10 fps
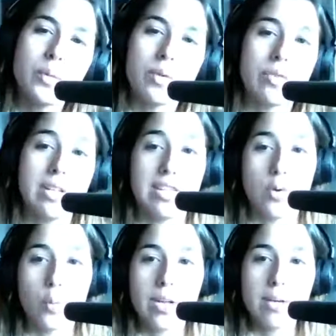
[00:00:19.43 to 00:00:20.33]
we're reading The
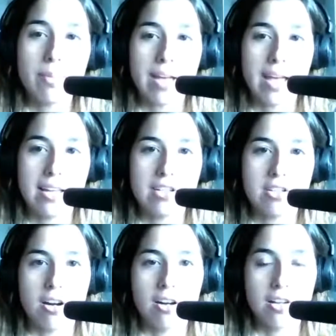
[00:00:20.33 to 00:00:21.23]
Wig by Han
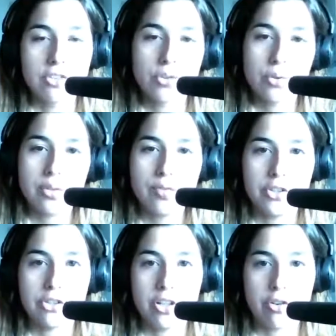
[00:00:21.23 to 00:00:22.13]
Dong, a story
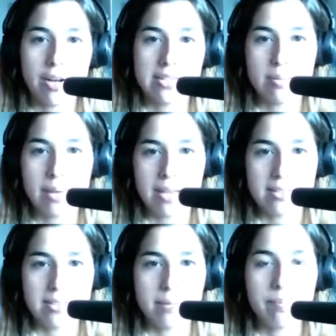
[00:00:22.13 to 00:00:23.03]
featured in Granta
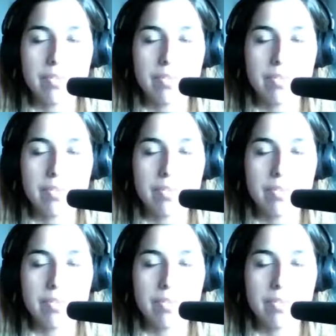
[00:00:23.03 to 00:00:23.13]
magazine.